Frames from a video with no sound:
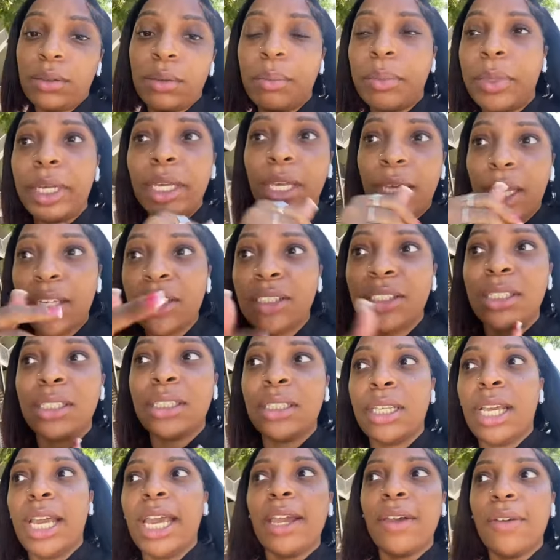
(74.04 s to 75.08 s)
but it's just
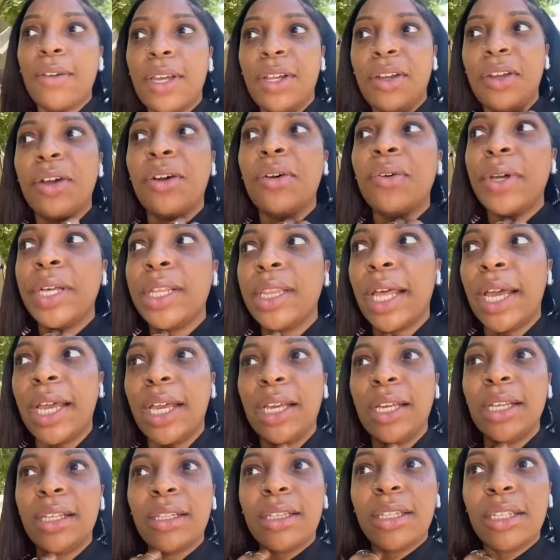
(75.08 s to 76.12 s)
scary knowing like
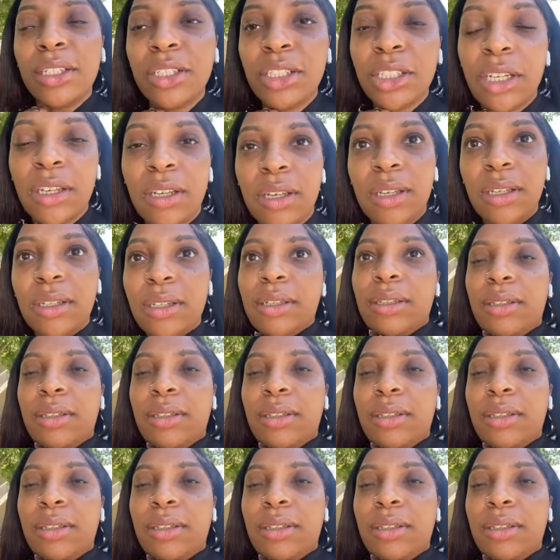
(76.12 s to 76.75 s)
this shit,